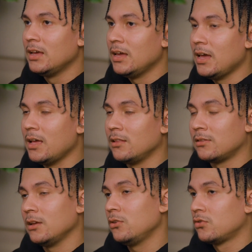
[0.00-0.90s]

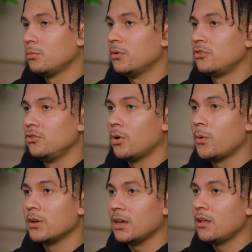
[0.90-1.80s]
And thank you so much,
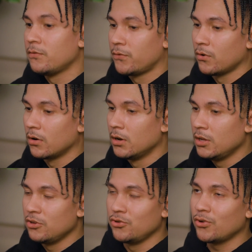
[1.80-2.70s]
again for
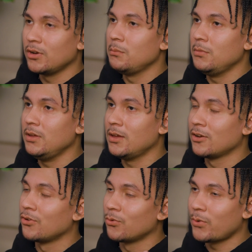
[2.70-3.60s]
joining me,
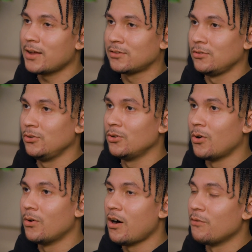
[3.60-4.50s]
and congrats,
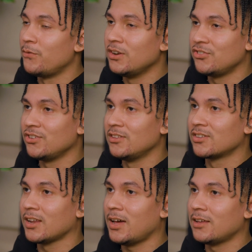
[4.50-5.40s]
on finishing
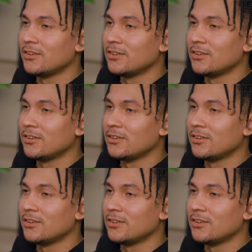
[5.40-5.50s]
this class.